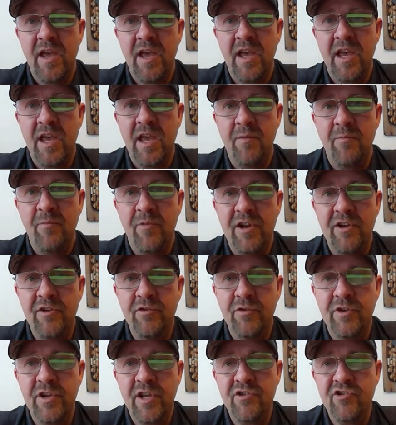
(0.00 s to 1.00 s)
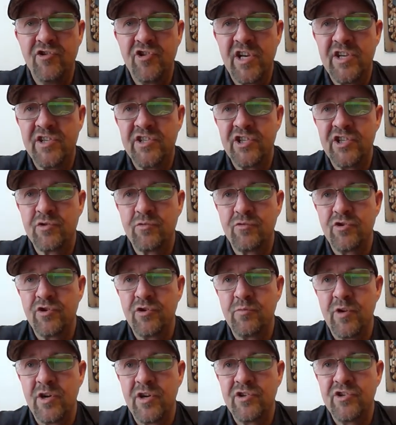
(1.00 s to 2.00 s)
And when I do, it doesn't change this one too
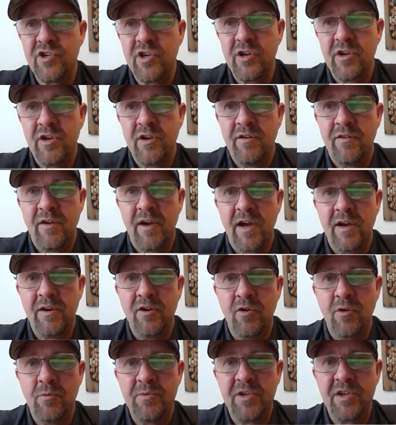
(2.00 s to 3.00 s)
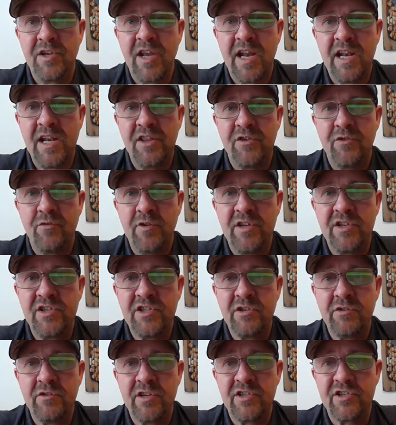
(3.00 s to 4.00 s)
much. I go up to 93. It
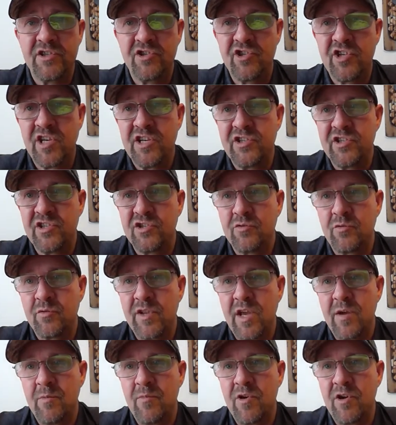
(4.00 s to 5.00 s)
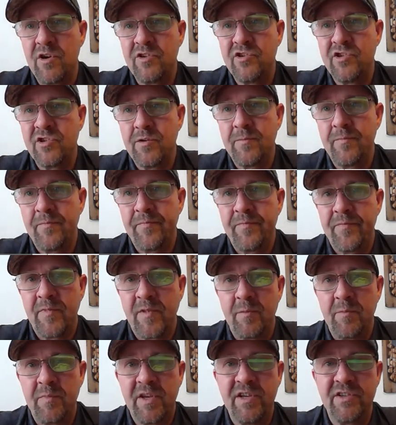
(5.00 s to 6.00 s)
still doesn't change this one that much
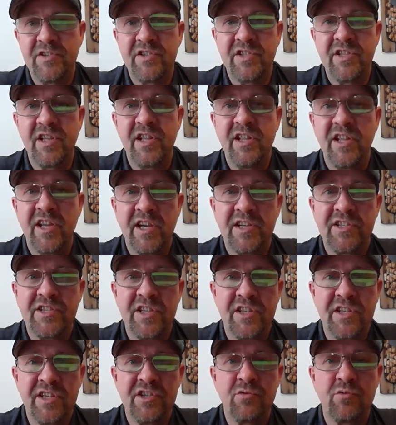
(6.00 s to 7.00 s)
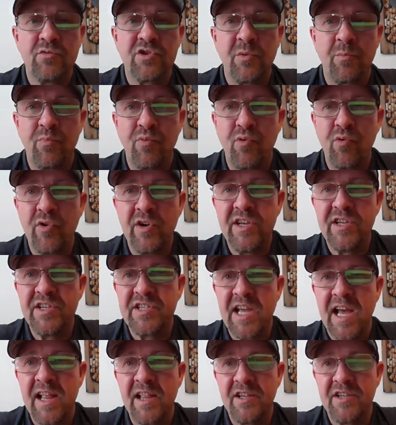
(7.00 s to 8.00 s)
because, like I said, this was a pretty
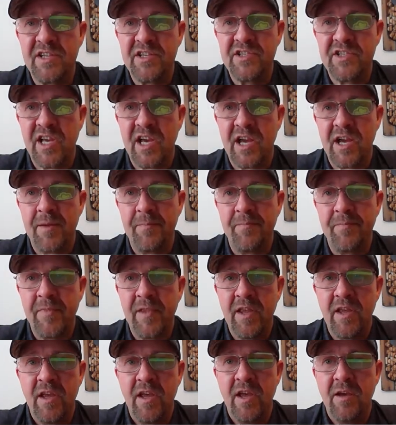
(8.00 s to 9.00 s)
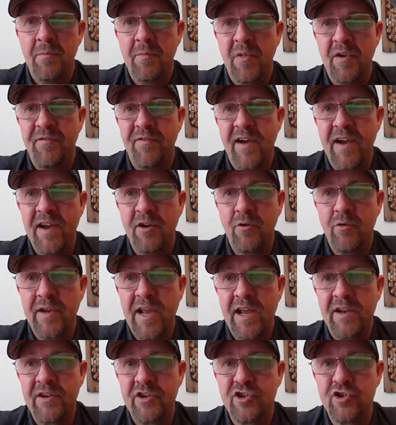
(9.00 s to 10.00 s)
solid design. But if I go
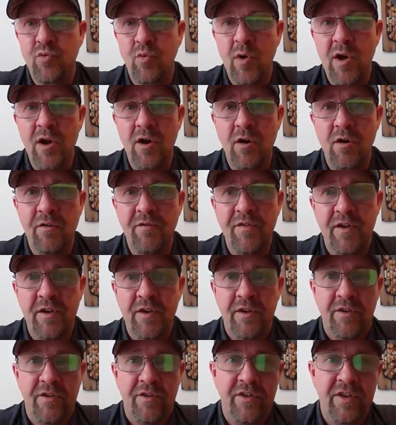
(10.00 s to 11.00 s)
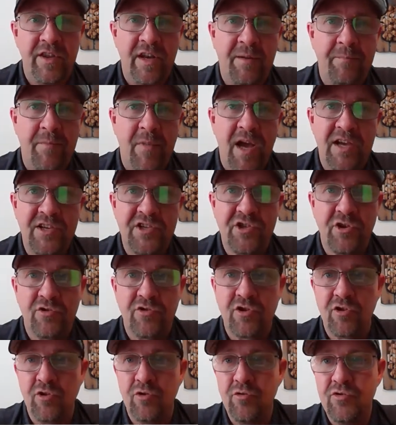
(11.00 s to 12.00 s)
down to 12, then I start
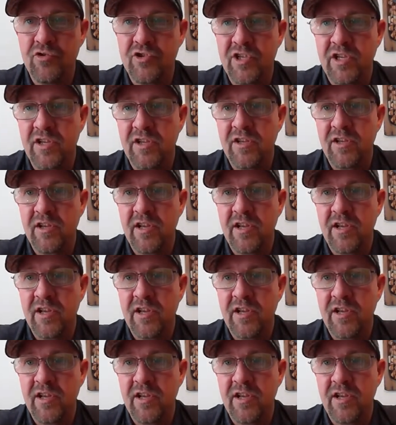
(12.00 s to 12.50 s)
to lose it.